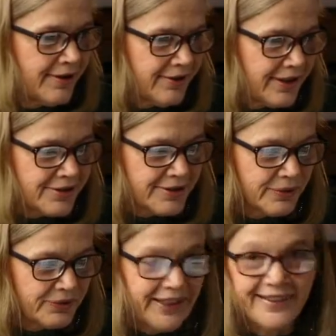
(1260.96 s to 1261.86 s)
There's
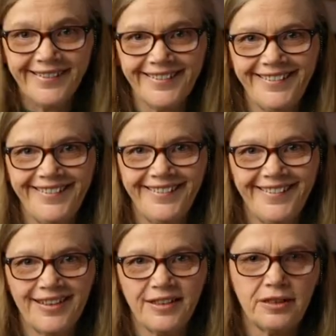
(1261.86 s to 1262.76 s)
Sylvie.
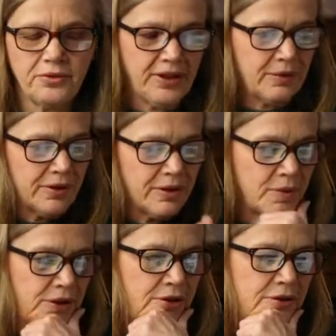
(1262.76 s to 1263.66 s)
Sylvie, I wonder
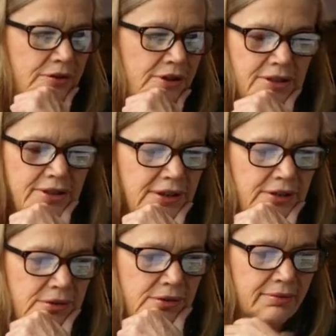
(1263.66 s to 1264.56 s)
where you are. I don't
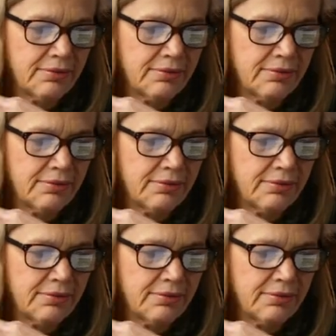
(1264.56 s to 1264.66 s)
think you're